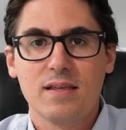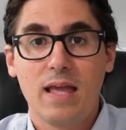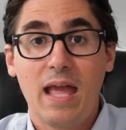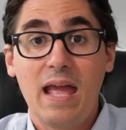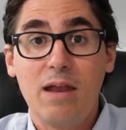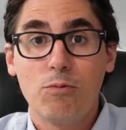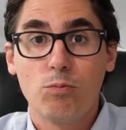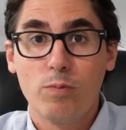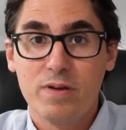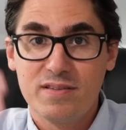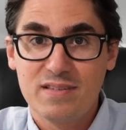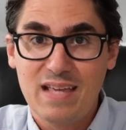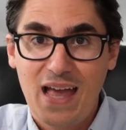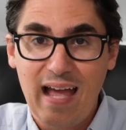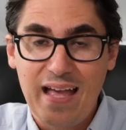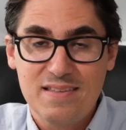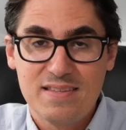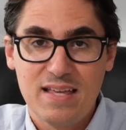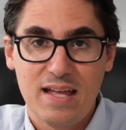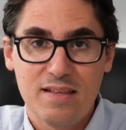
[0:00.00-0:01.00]
and risk
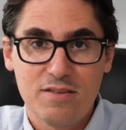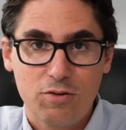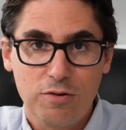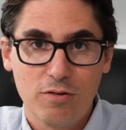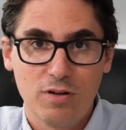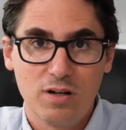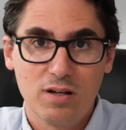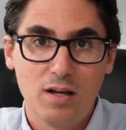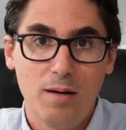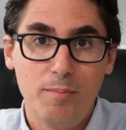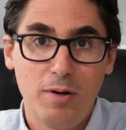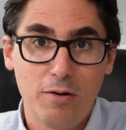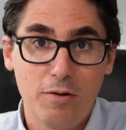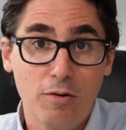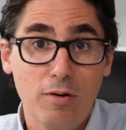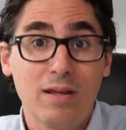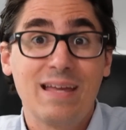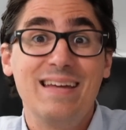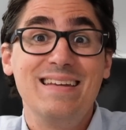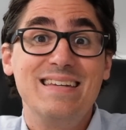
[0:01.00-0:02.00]
assets are going to
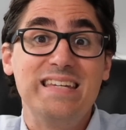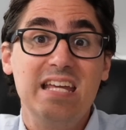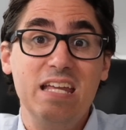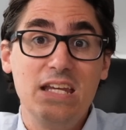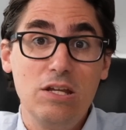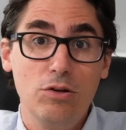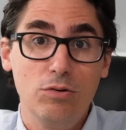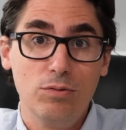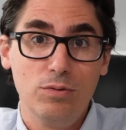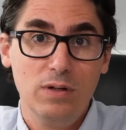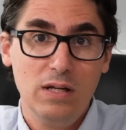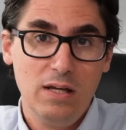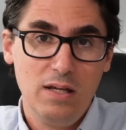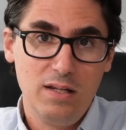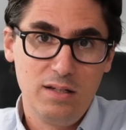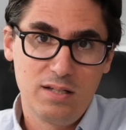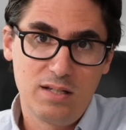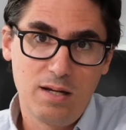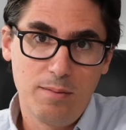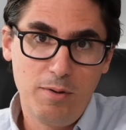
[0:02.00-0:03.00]
continue
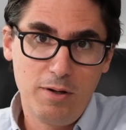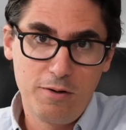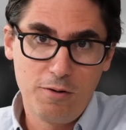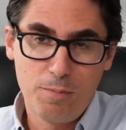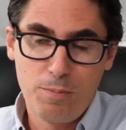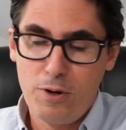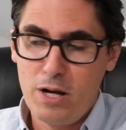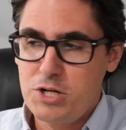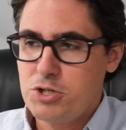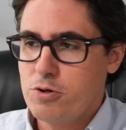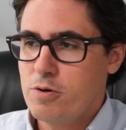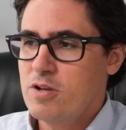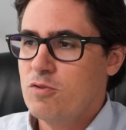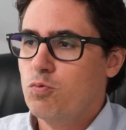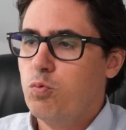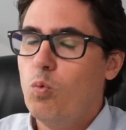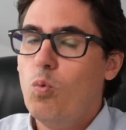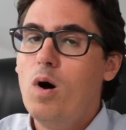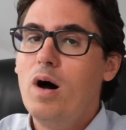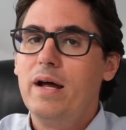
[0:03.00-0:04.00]
to come under pressure. Is
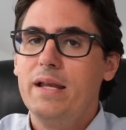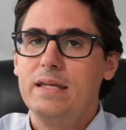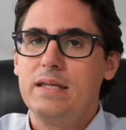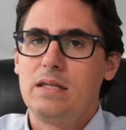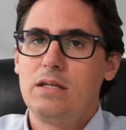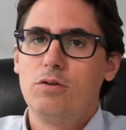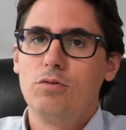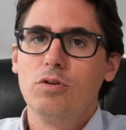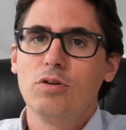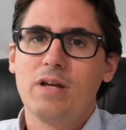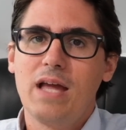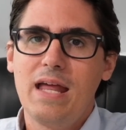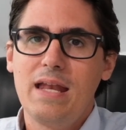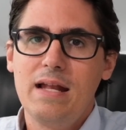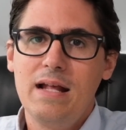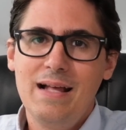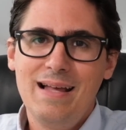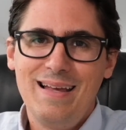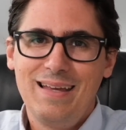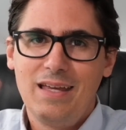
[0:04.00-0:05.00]
one, you look at,
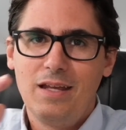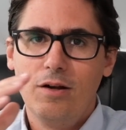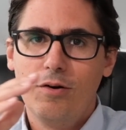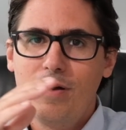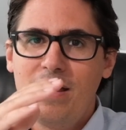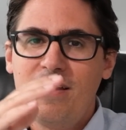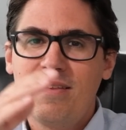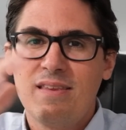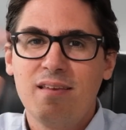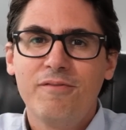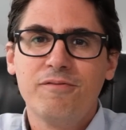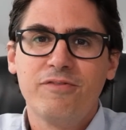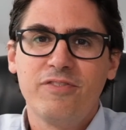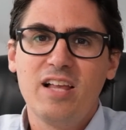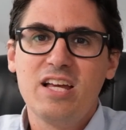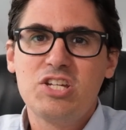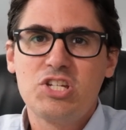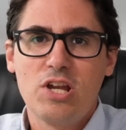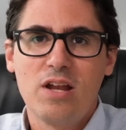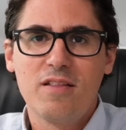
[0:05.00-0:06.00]
it's
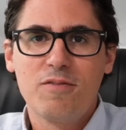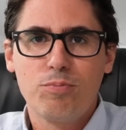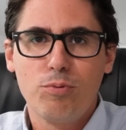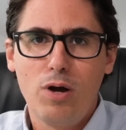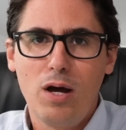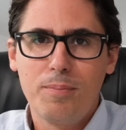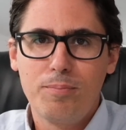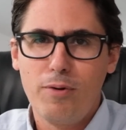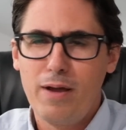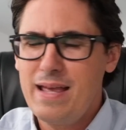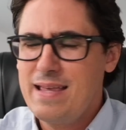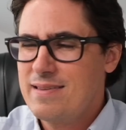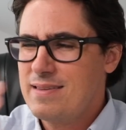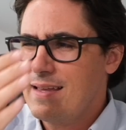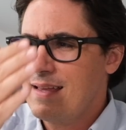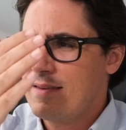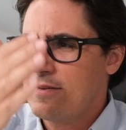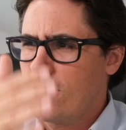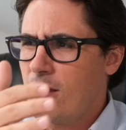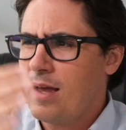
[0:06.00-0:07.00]
inflation, it's broad-based,
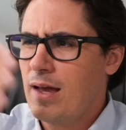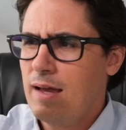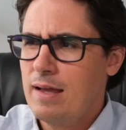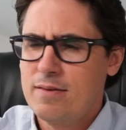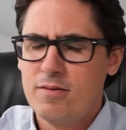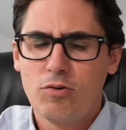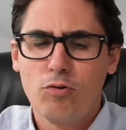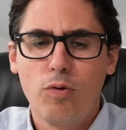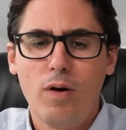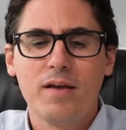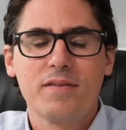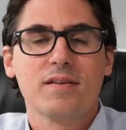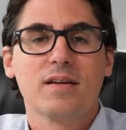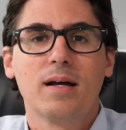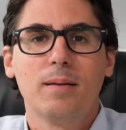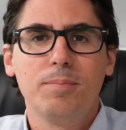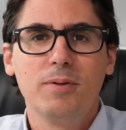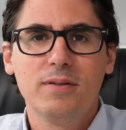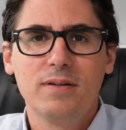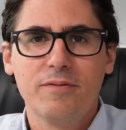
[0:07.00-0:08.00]
it's across a
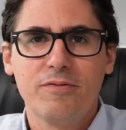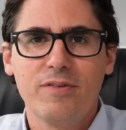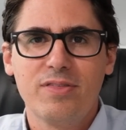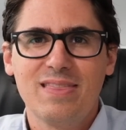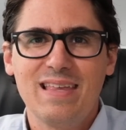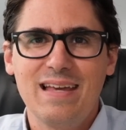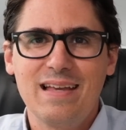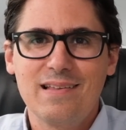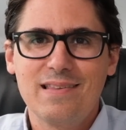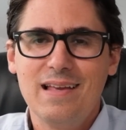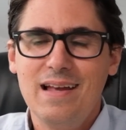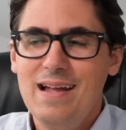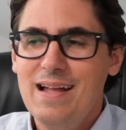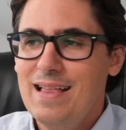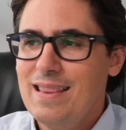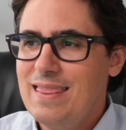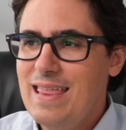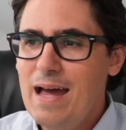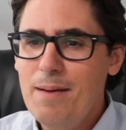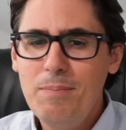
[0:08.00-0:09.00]
couple of different things.
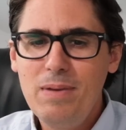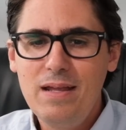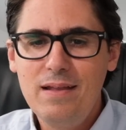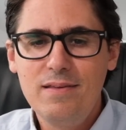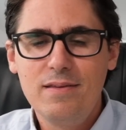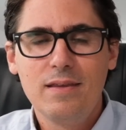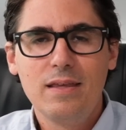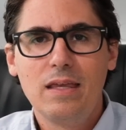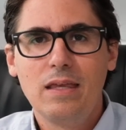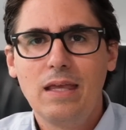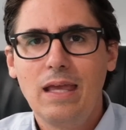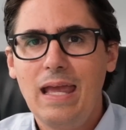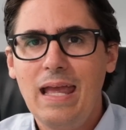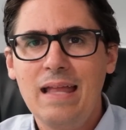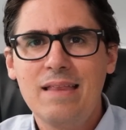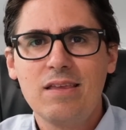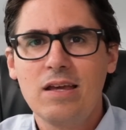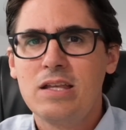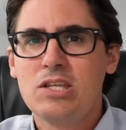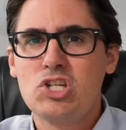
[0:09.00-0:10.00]
That means
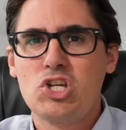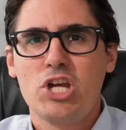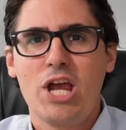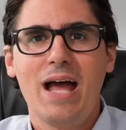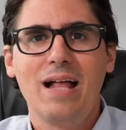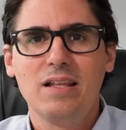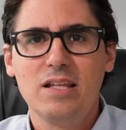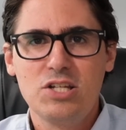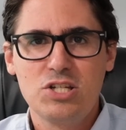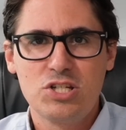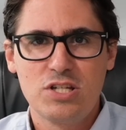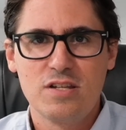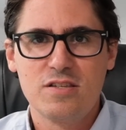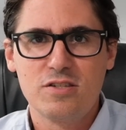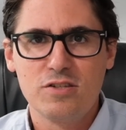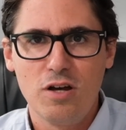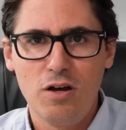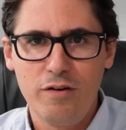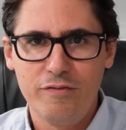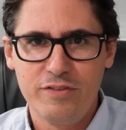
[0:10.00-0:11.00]
it's a challenge to
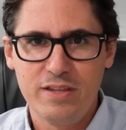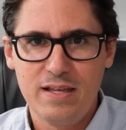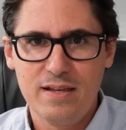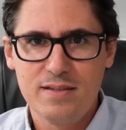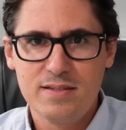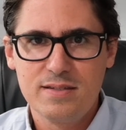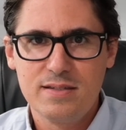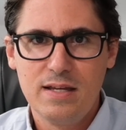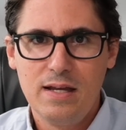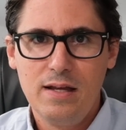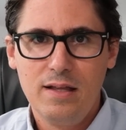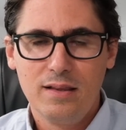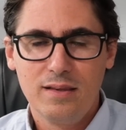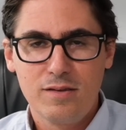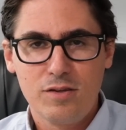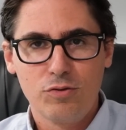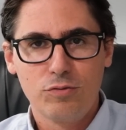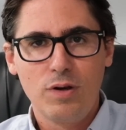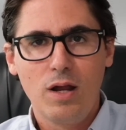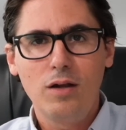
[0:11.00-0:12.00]
solve this.
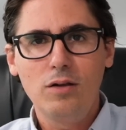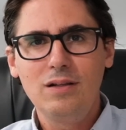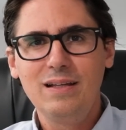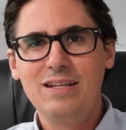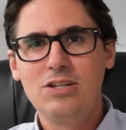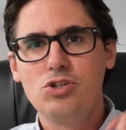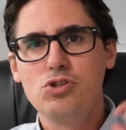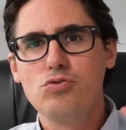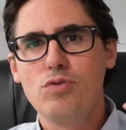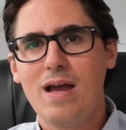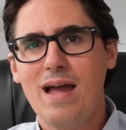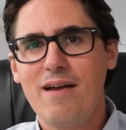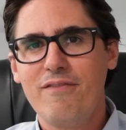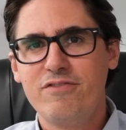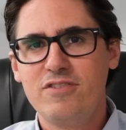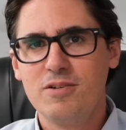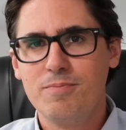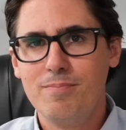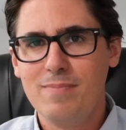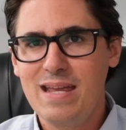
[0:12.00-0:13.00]
So not only do you
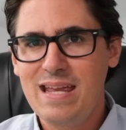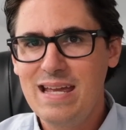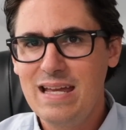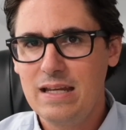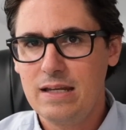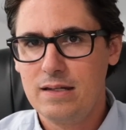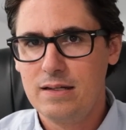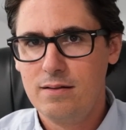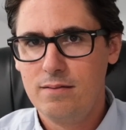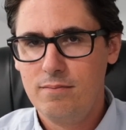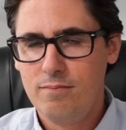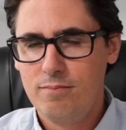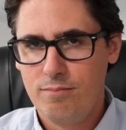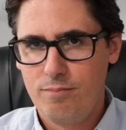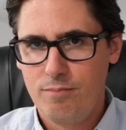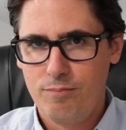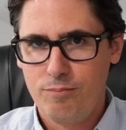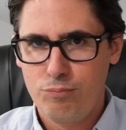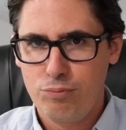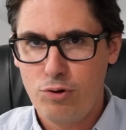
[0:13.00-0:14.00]
have demand
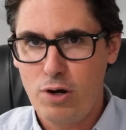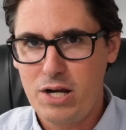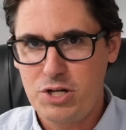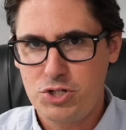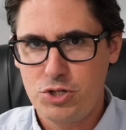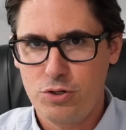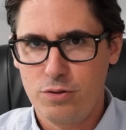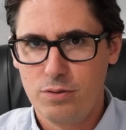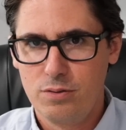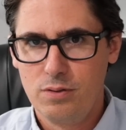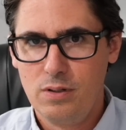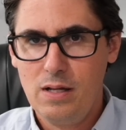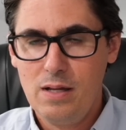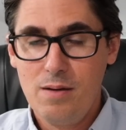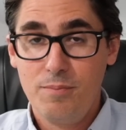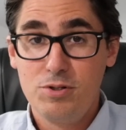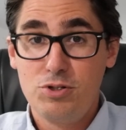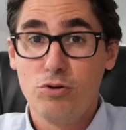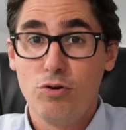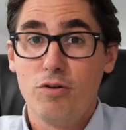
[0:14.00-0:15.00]
pressure,
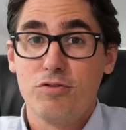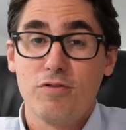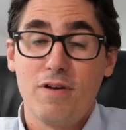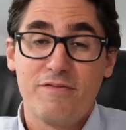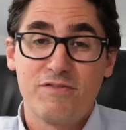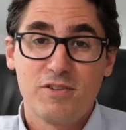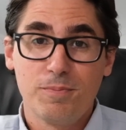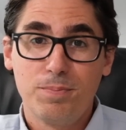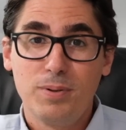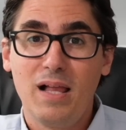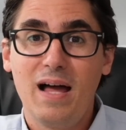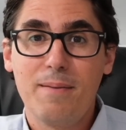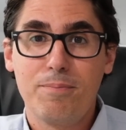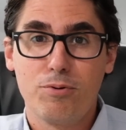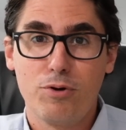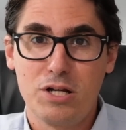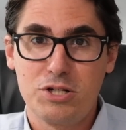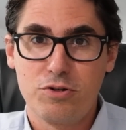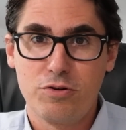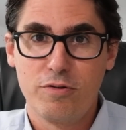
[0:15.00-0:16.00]
but you also have supply
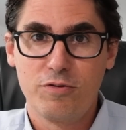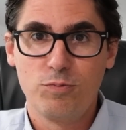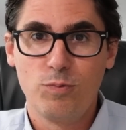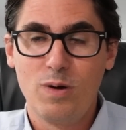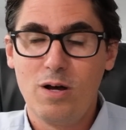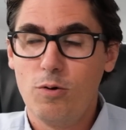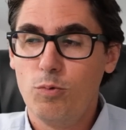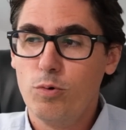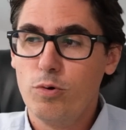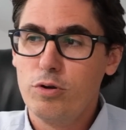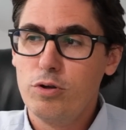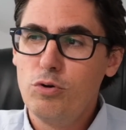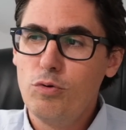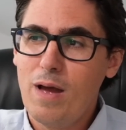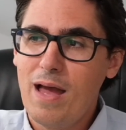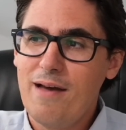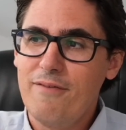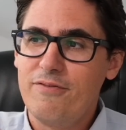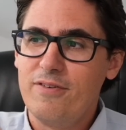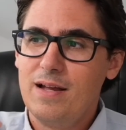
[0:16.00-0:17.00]
pressure as well, where you
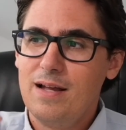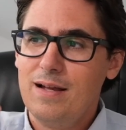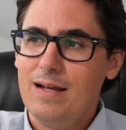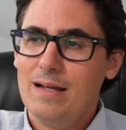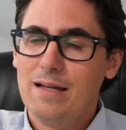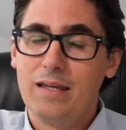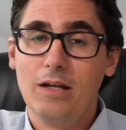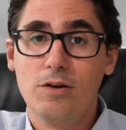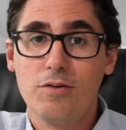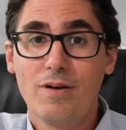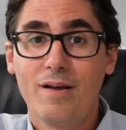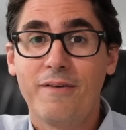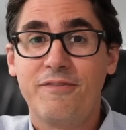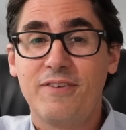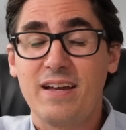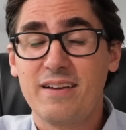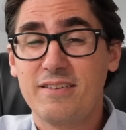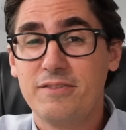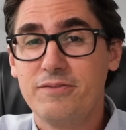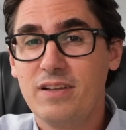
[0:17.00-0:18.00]
have,
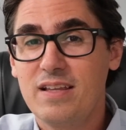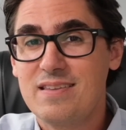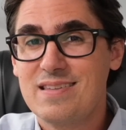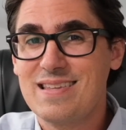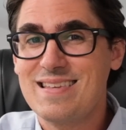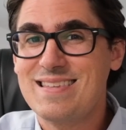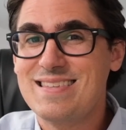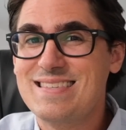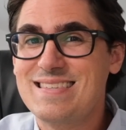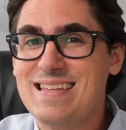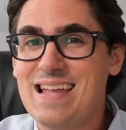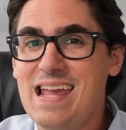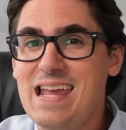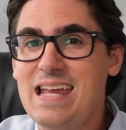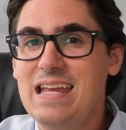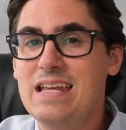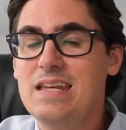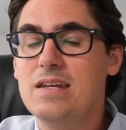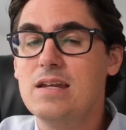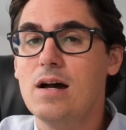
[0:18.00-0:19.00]
effectively
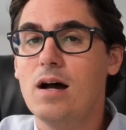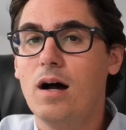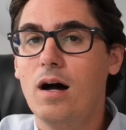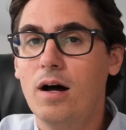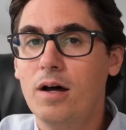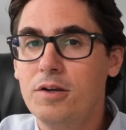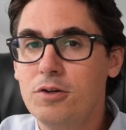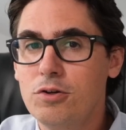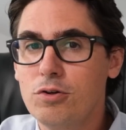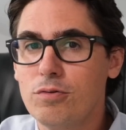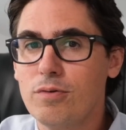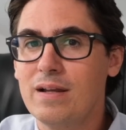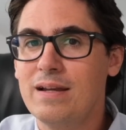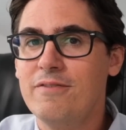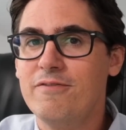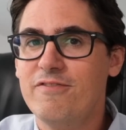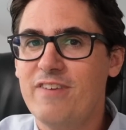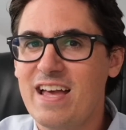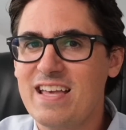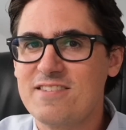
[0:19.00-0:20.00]
sustained
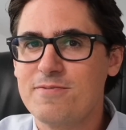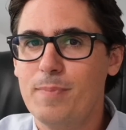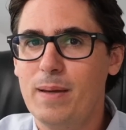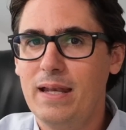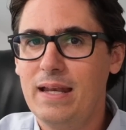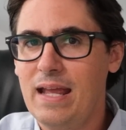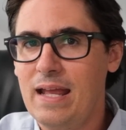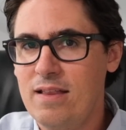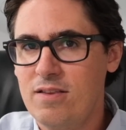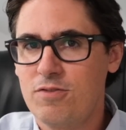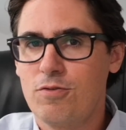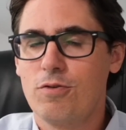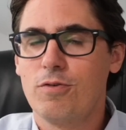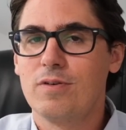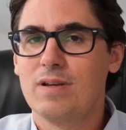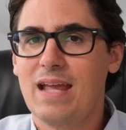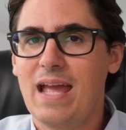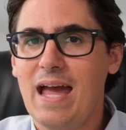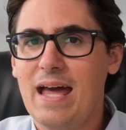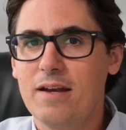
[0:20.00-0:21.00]
underinvestment in
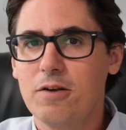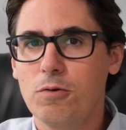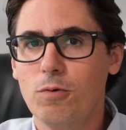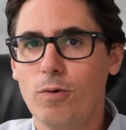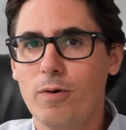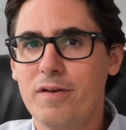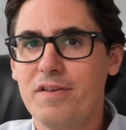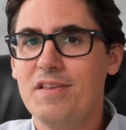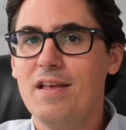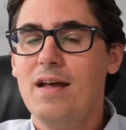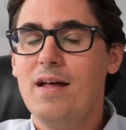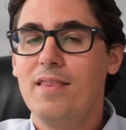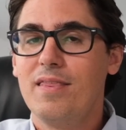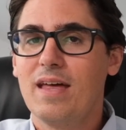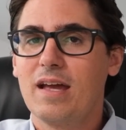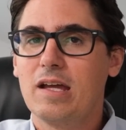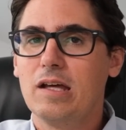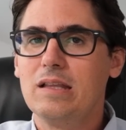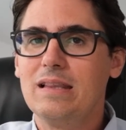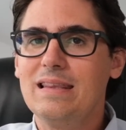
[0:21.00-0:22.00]
certain categories
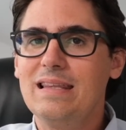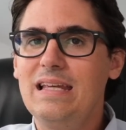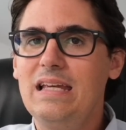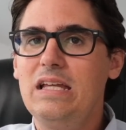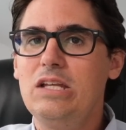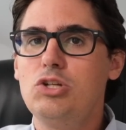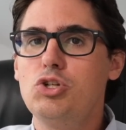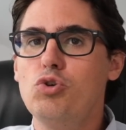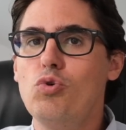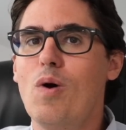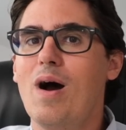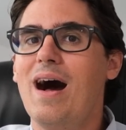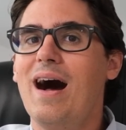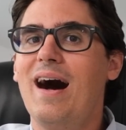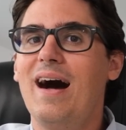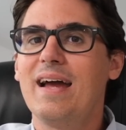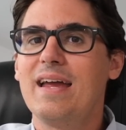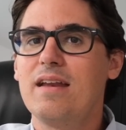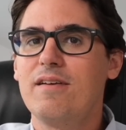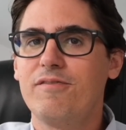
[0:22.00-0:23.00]
that could lead to
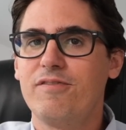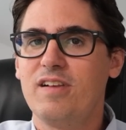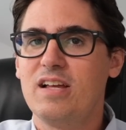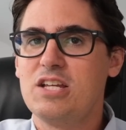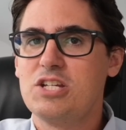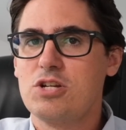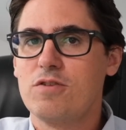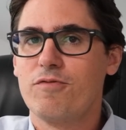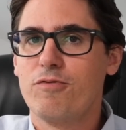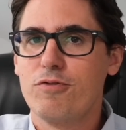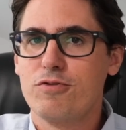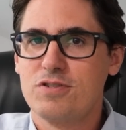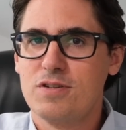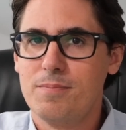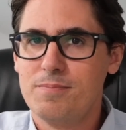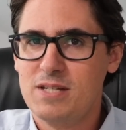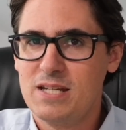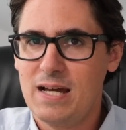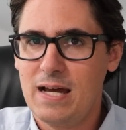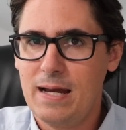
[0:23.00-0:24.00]
high inflation for
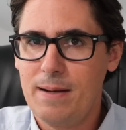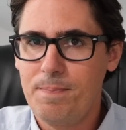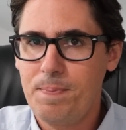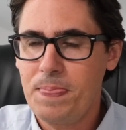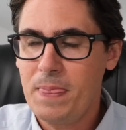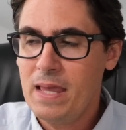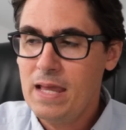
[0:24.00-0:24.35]
some time.